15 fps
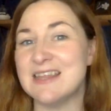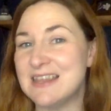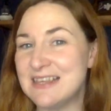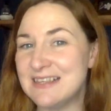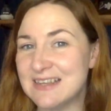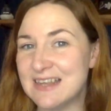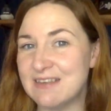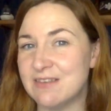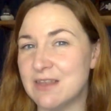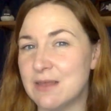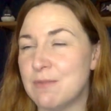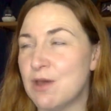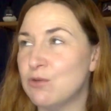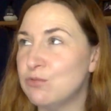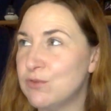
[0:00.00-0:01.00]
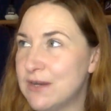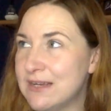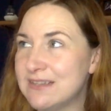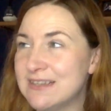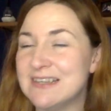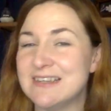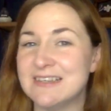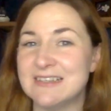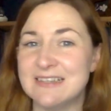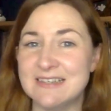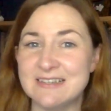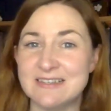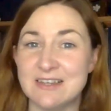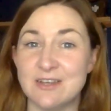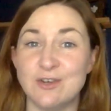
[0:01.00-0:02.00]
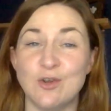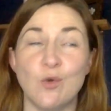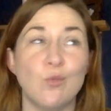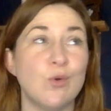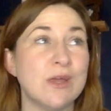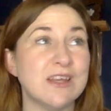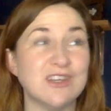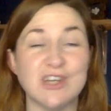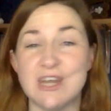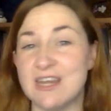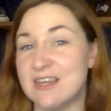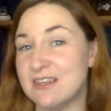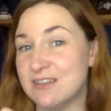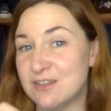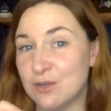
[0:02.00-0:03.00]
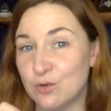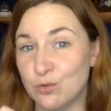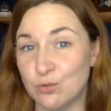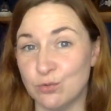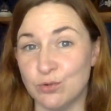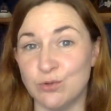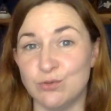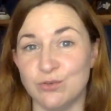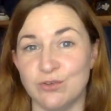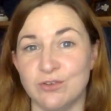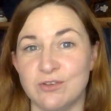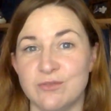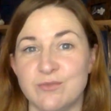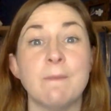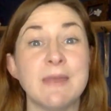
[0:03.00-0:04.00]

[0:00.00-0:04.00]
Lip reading: This gives them a reason to listen, which is crucial.